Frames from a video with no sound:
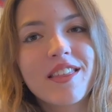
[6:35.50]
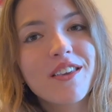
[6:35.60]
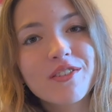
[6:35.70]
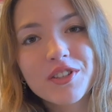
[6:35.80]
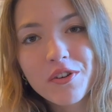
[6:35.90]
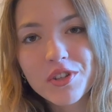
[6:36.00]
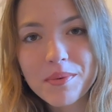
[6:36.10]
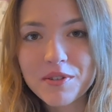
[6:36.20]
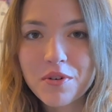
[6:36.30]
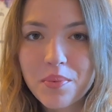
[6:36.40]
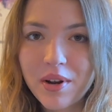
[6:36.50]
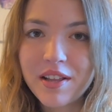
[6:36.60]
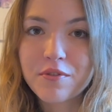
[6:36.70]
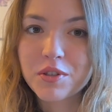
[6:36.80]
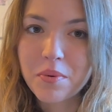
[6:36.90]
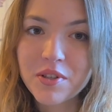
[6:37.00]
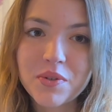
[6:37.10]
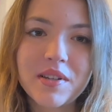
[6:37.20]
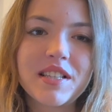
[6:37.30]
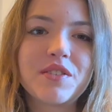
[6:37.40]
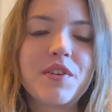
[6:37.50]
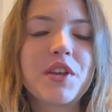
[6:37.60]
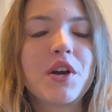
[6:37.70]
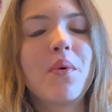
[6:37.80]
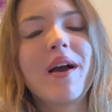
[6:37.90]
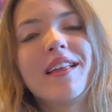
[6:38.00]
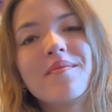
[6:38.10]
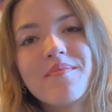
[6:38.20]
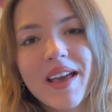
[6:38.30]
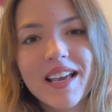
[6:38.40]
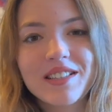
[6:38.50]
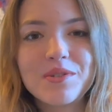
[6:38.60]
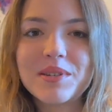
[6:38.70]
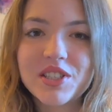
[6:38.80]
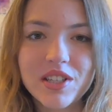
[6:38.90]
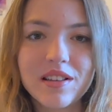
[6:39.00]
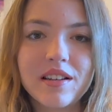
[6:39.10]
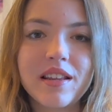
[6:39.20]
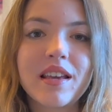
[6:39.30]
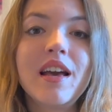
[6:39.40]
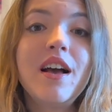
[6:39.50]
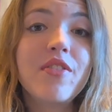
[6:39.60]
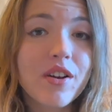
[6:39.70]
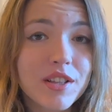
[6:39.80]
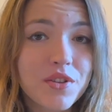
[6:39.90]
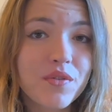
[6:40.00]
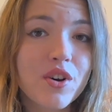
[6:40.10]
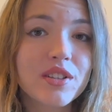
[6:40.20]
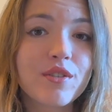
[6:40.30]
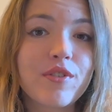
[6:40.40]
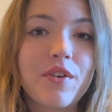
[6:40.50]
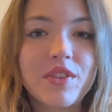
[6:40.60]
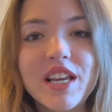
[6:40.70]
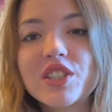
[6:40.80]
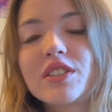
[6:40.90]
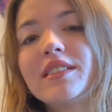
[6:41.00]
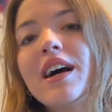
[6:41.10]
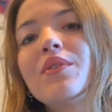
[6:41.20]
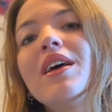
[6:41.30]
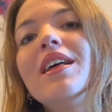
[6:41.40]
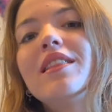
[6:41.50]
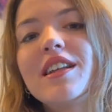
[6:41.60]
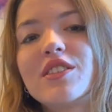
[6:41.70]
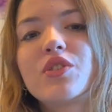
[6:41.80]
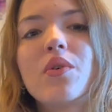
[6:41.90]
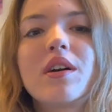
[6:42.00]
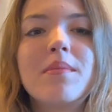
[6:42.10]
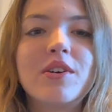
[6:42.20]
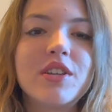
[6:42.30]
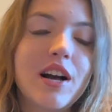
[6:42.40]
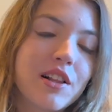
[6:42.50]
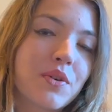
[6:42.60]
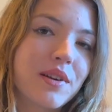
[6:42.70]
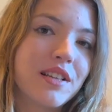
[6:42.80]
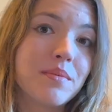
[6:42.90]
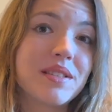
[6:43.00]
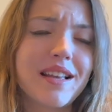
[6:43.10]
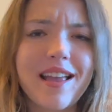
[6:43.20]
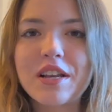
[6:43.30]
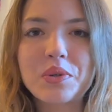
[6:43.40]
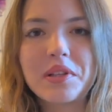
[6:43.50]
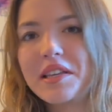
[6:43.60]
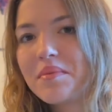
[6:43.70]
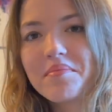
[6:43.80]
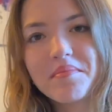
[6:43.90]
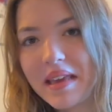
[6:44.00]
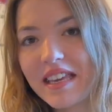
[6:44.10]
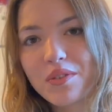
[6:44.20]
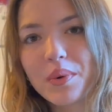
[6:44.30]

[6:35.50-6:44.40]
thank you so much for Brilliant for sponsoring this video, and back to machine learning. Now that you've got the foundation down, let's talk about the algorithms that actually make it